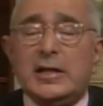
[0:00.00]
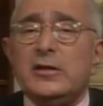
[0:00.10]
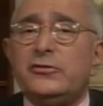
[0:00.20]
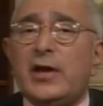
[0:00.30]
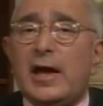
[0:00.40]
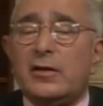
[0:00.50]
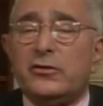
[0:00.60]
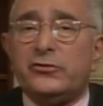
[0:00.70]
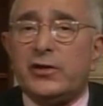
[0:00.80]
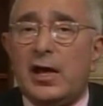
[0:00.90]
It didn't say how
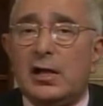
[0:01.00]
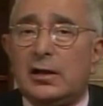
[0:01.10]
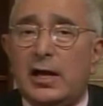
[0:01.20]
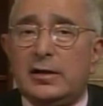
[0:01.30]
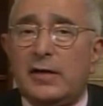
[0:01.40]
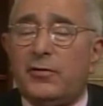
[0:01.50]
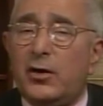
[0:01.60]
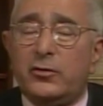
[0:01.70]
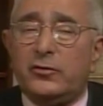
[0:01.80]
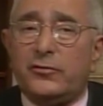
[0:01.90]
the cell got to have
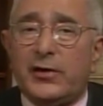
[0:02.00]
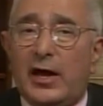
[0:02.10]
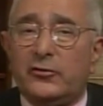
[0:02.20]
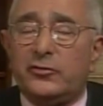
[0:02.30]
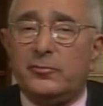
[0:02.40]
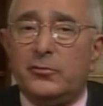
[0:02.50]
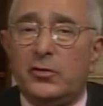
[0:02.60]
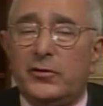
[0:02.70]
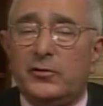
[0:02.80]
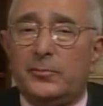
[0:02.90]
hundreds of thousands of
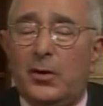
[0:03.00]
moving